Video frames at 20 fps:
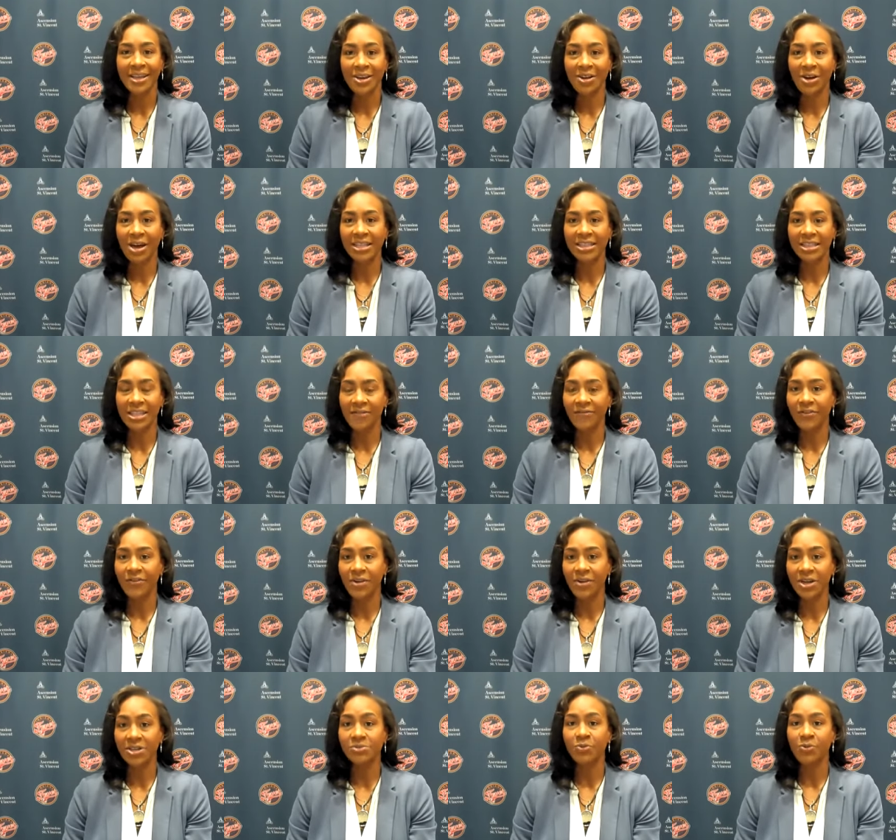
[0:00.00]
you know, I think
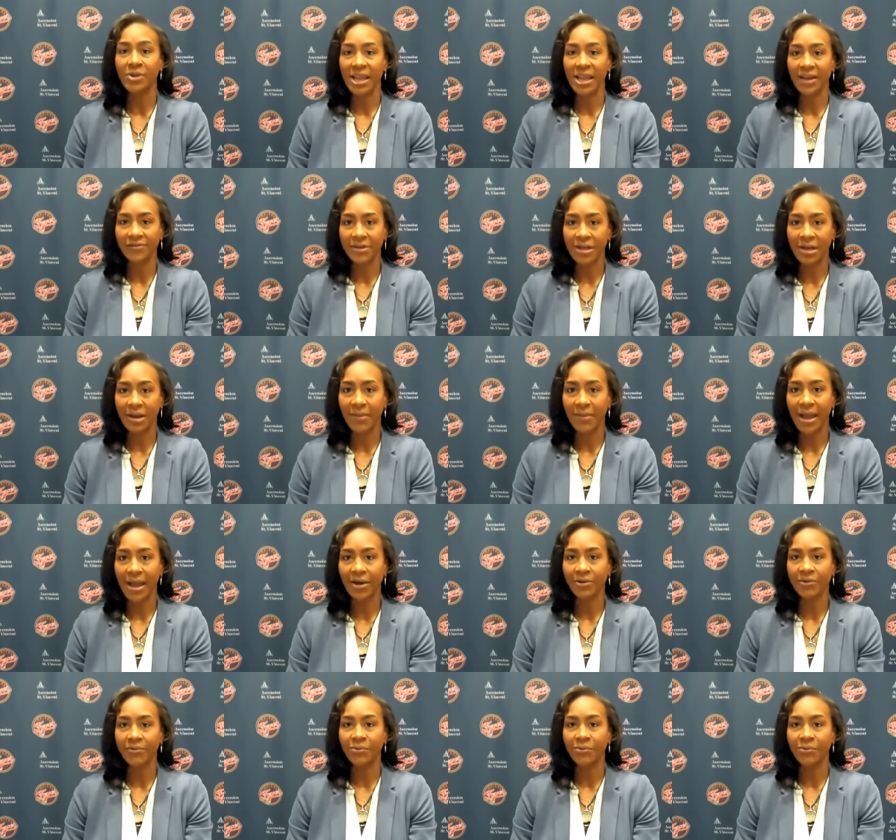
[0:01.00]
for us, we have to come
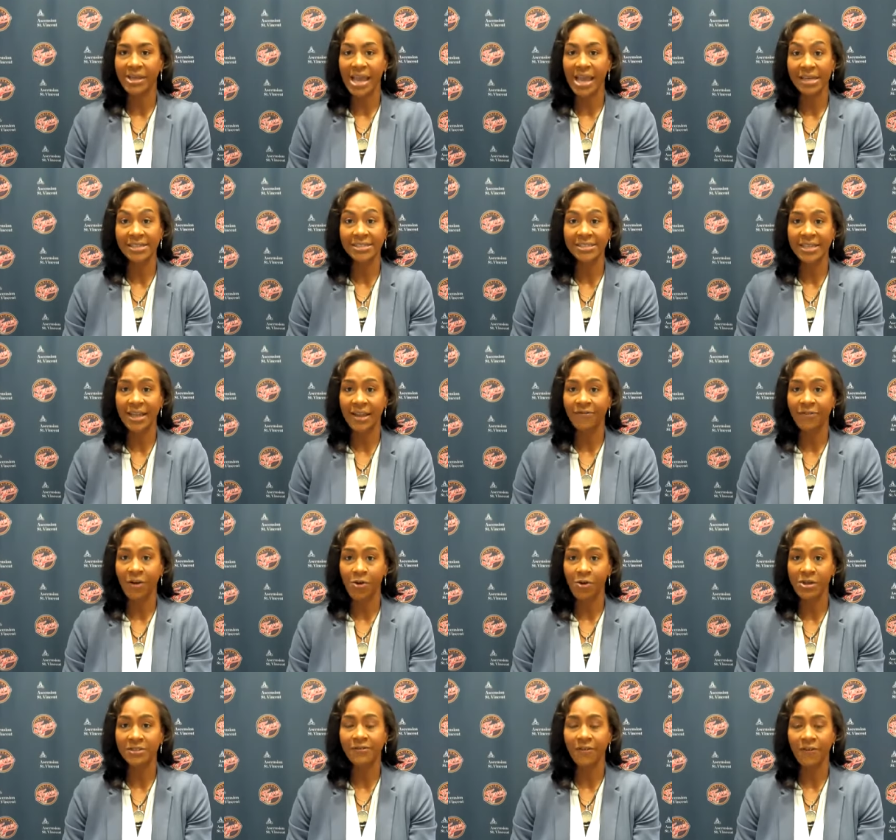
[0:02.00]
out and we got to stay
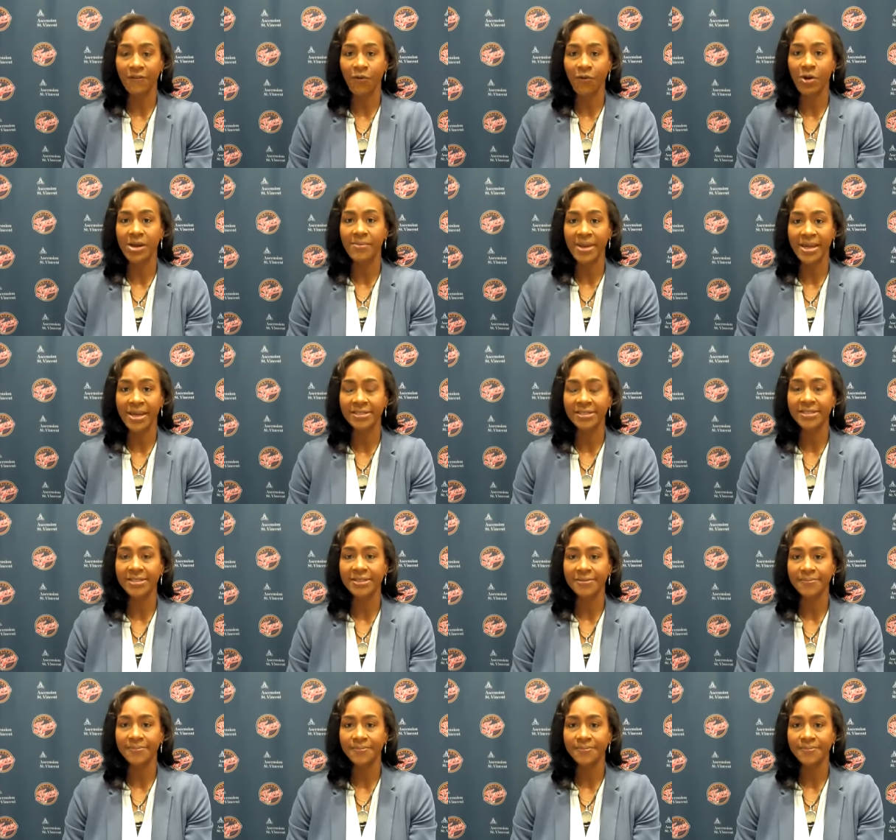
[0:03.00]
focused for 40 minutes.